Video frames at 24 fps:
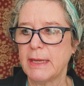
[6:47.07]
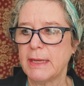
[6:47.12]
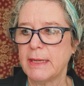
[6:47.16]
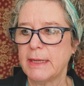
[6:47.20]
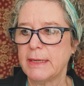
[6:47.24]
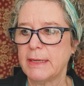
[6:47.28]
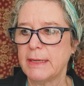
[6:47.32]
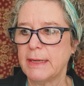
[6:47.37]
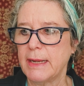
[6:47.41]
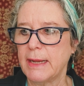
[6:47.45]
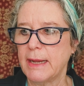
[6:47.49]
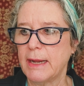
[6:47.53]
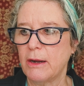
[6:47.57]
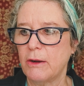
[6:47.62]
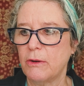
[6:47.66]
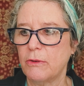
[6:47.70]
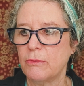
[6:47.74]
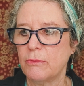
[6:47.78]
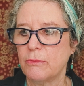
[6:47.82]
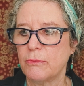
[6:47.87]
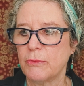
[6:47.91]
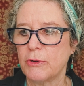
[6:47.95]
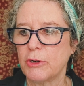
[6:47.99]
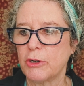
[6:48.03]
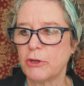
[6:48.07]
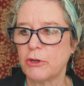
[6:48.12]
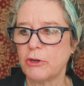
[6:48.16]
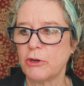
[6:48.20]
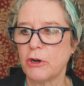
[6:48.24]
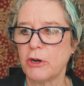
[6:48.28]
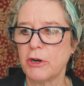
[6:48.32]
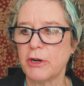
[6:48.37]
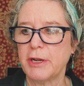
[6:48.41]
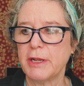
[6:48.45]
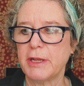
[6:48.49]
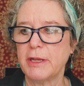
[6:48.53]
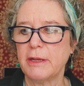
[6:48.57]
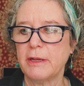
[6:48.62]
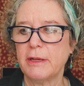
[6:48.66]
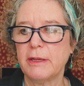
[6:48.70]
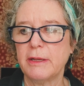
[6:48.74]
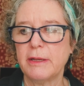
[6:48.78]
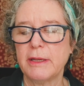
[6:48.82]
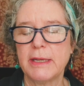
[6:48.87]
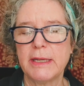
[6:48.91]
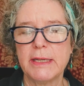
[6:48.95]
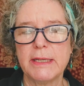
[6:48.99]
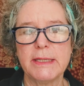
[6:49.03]
Now, regarding
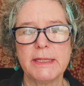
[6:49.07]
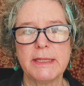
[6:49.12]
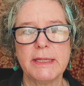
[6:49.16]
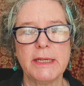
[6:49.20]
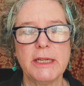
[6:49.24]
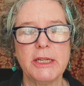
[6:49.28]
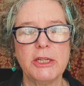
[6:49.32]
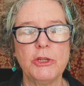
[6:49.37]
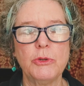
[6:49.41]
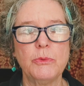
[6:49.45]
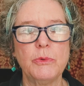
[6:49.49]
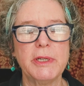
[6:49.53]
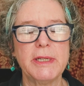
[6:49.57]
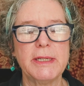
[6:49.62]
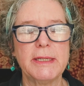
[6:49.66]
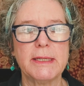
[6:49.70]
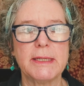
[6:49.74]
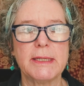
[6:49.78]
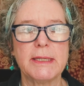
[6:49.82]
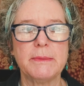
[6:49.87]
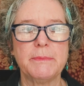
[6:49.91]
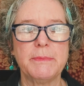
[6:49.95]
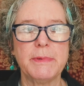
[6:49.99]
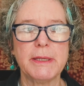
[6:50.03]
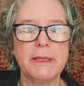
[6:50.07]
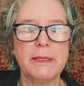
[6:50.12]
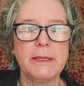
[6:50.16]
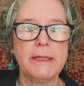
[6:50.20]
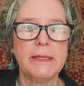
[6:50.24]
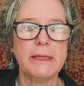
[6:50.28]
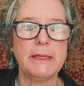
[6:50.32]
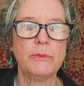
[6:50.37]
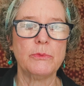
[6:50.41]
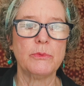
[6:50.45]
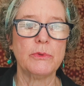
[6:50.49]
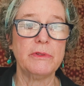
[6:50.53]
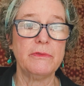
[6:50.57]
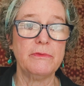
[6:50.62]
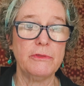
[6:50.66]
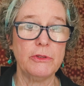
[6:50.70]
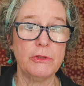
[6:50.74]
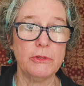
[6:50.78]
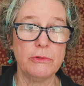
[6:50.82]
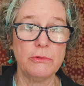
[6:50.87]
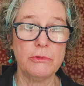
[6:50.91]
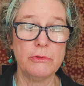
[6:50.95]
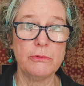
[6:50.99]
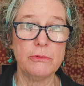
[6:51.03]
continuing disability
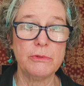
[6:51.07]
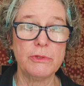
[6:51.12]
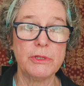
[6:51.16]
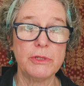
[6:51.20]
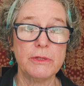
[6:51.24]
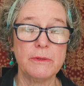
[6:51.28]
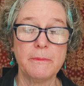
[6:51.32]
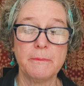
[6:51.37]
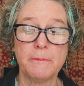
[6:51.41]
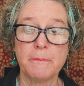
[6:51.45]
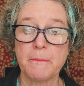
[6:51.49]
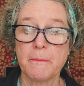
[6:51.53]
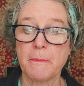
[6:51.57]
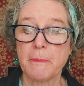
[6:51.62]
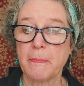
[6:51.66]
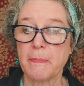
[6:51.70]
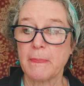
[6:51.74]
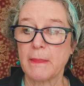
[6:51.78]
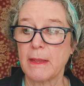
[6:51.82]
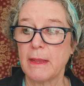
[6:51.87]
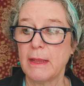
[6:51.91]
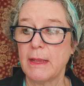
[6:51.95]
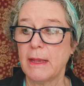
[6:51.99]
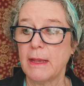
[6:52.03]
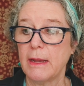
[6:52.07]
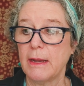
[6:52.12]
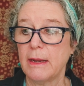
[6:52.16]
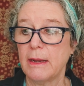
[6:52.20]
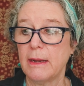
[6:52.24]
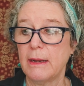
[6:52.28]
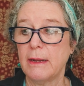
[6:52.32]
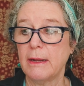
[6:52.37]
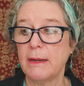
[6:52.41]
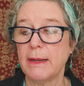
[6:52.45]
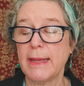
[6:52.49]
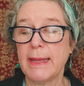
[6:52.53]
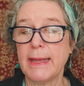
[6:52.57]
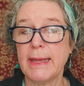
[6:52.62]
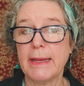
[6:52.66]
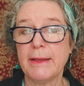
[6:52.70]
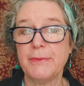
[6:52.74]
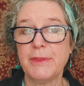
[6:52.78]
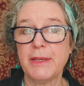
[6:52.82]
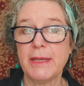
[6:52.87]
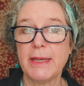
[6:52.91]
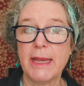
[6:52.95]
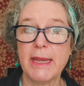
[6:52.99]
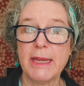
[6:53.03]
reviews
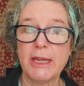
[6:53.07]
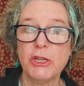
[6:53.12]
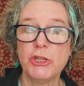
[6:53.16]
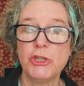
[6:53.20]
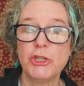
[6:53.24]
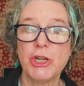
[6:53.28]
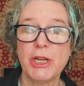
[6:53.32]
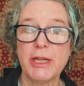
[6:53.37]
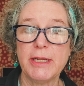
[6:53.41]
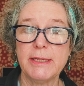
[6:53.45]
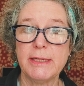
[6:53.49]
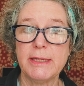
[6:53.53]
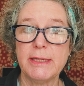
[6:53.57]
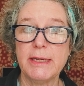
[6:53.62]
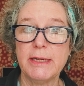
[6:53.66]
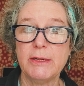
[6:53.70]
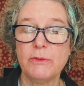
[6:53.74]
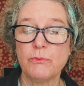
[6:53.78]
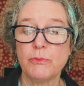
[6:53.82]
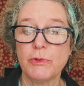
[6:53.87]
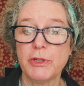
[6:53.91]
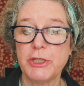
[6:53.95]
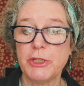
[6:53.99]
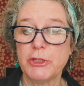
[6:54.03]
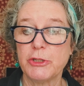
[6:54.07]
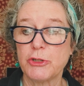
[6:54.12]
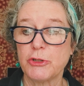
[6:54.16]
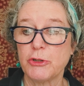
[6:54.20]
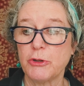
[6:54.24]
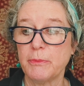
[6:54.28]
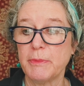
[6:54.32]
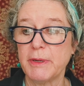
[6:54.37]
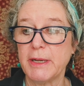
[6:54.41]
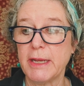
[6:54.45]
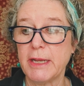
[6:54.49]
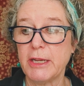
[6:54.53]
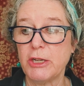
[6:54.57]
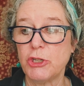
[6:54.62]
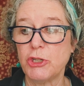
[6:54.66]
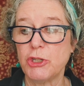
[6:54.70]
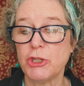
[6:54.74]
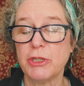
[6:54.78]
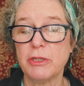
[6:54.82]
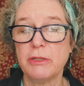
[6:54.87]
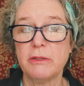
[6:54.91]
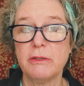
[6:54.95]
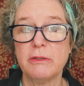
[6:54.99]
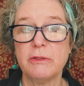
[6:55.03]
and the age 18
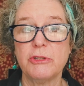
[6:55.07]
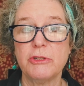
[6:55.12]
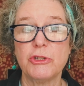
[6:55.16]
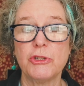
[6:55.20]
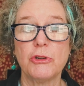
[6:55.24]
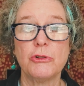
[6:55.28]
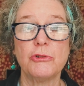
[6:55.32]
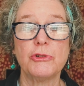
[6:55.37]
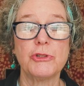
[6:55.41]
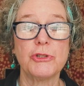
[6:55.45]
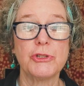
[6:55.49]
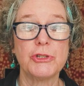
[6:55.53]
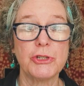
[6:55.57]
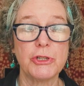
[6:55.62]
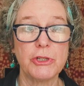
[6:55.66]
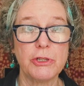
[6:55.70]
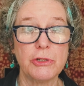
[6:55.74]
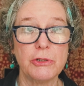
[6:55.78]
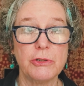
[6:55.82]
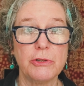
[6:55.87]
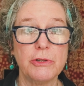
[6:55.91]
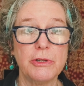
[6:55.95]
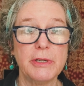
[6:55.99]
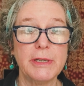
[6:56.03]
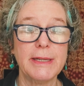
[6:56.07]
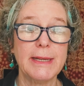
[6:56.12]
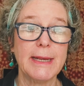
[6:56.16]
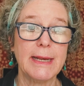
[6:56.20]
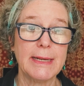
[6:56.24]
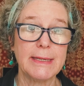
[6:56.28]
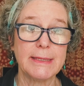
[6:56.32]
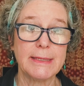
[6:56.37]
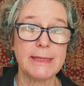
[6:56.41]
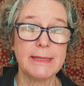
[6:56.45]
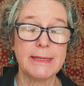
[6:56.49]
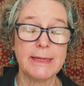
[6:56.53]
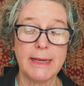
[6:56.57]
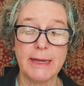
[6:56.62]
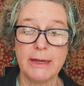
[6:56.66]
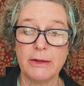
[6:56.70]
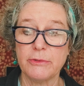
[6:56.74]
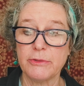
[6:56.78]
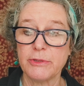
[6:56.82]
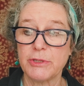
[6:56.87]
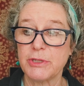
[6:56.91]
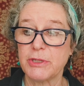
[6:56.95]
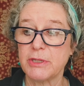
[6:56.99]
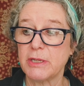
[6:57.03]
redetermination, Social Security has
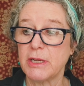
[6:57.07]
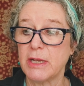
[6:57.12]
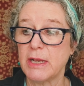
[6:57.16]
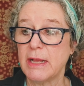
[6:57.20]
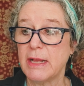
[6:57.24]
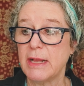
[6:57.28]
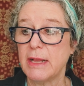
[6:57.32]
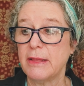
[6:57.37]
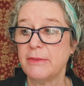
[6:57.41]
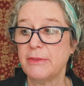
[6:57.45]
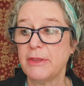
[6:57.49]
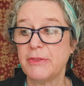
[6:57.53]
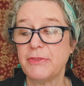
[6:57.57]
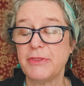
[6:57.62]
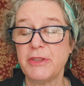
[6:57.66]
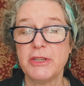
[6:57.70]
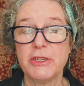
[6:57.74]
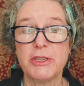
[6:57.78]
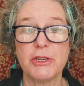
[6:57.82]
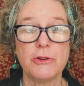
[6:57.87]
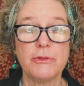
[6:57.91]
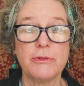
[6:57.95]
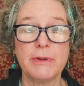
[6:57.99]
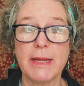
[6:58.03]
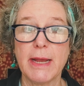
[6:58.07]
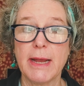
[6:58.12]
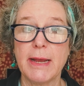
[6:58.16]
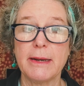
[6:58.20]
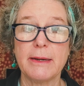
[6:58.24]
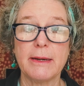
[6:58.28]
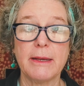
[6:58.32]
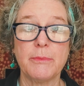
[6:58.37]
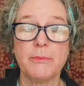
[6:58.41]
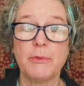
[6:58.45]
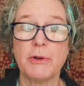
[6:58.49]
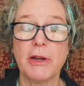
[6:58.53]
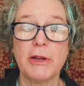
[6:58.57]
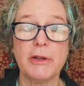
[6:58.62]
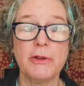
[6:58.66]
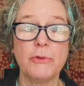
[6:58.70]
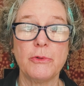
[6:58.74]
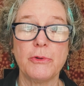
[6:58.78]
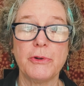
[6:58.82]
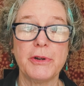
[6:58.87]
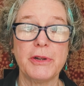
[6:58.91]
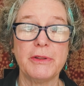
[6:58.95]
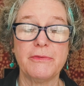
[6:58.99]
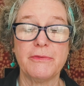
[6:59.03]
announced that these are not a
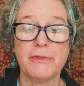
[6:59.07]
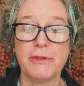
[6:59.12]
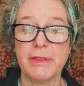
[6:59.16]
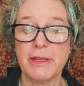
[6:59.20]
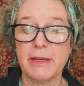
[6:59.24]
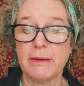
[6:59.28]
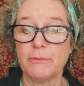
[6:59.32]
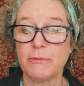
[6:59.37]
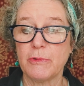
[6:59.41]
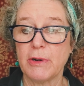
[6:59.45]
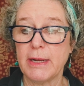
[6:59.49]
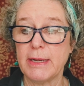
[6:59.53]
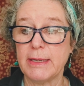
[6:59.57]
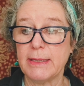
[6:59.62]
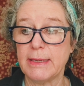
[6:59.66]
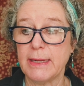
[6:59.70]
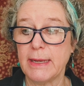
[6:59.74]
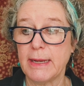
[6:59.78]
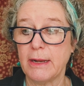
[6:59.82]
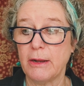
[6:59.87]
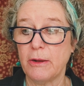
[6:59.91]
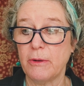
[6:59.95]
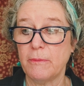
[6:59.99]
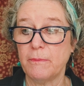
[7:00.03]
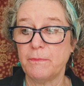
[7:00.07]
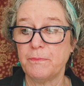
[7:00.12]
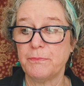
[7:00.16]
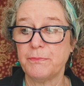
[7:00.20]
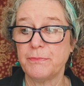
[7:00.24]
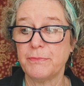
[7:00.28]
priority for them right now.